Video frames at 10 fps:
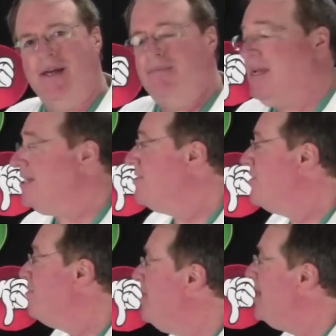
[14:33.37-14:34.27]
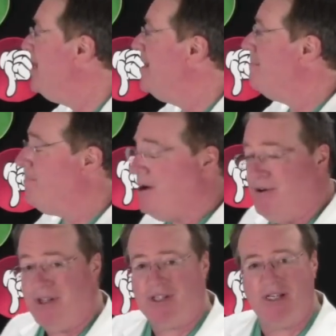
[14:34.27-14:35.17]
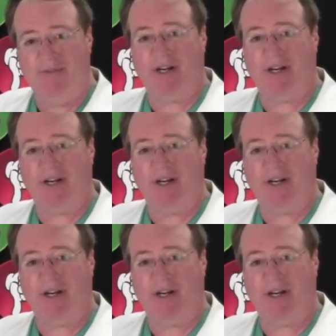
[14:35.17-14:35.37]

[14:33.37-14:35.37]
Because the three key components of a